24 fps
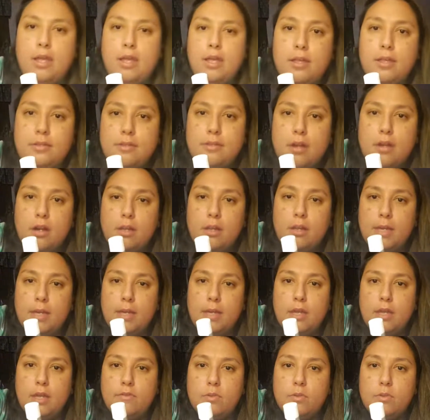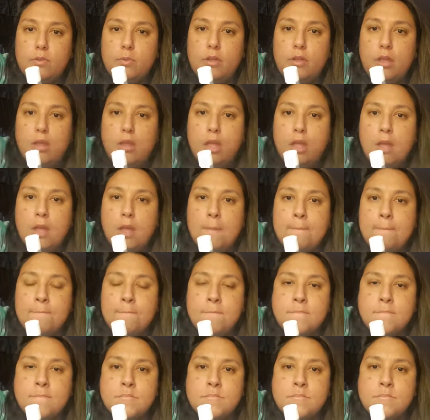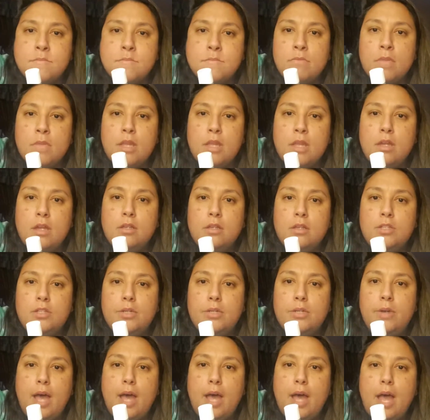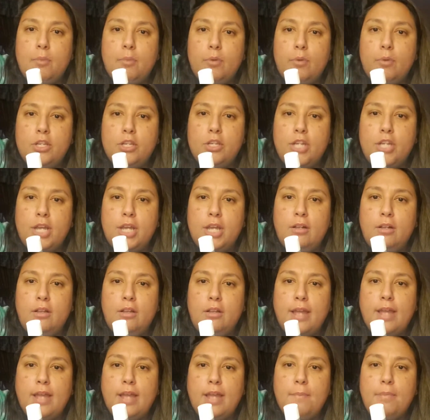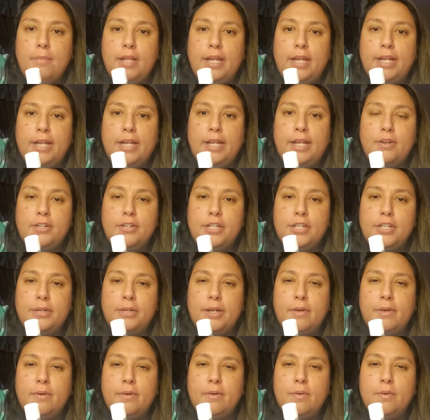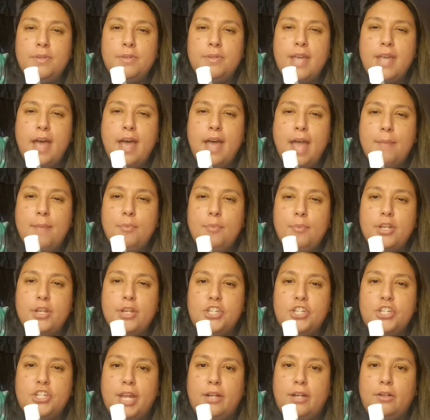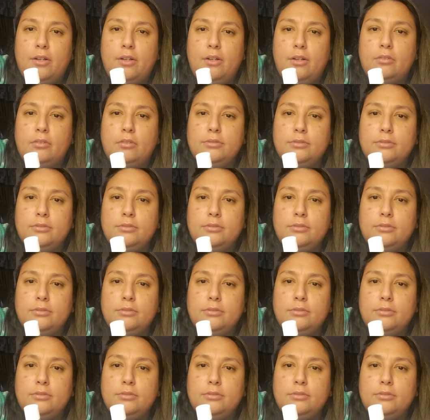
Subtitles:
Sorry, let me get comfortable. Do a hybrid channel like I'm planning on doing. What's a hybrid channel?